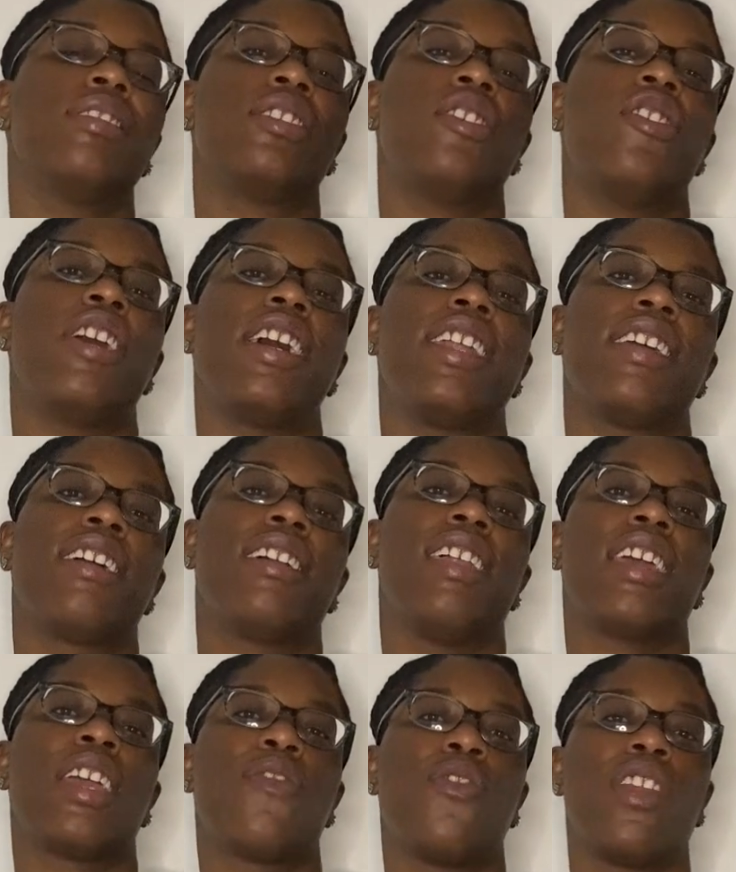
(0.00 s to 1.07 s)
Go ahead and
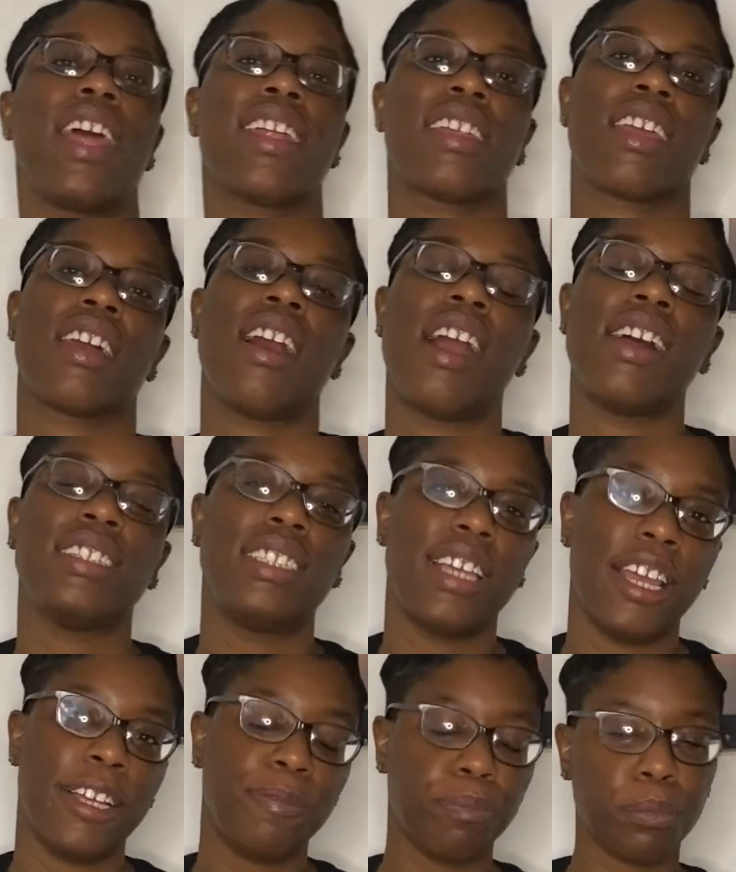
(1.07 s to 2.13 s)
click if you like the
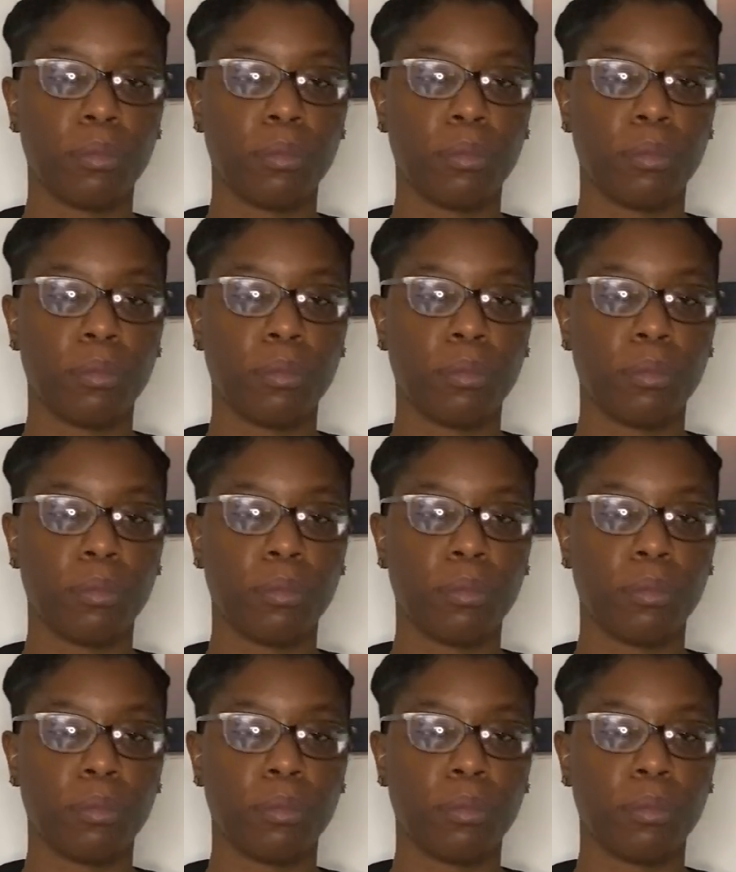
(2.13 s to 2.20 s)
content.